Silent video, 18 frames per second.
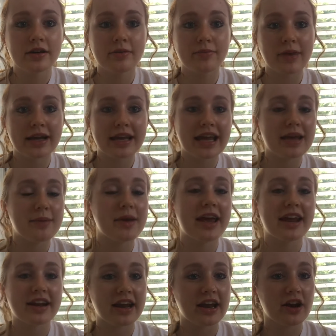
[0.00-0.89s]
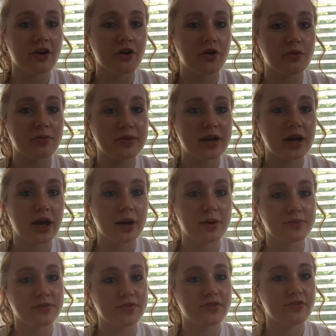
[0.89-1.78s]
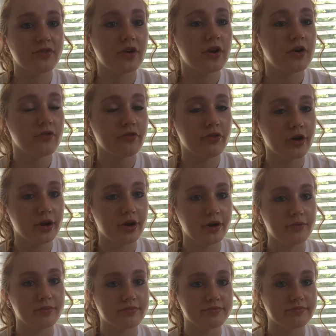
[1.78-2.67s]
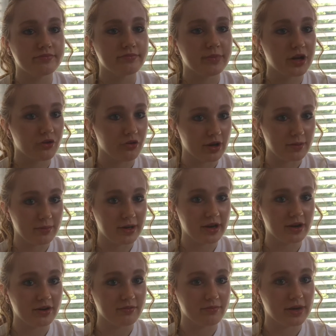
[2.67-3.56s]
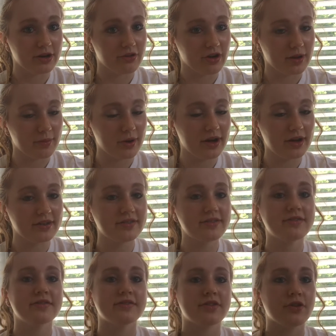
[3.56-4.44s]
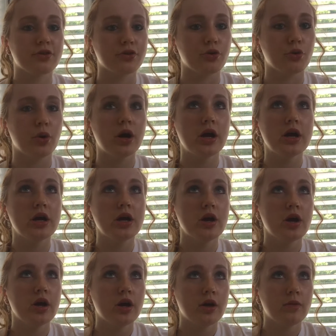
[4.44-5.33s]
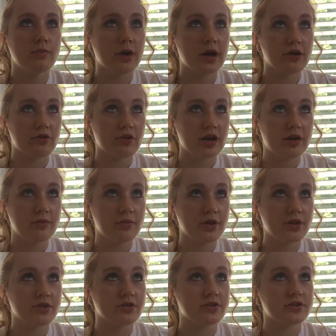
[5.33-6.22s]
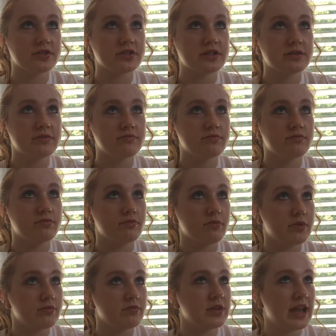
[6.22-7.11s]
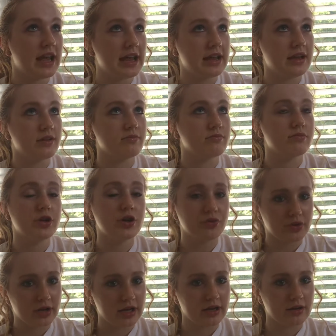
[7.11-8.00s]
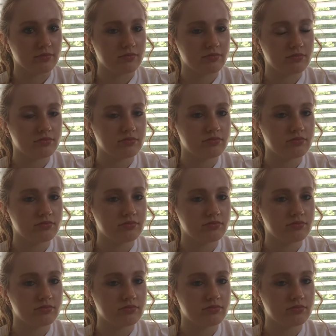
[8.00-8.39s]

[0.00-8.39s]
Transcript: my name Anna Carol comes from my grandma's. So my grandmother's middle name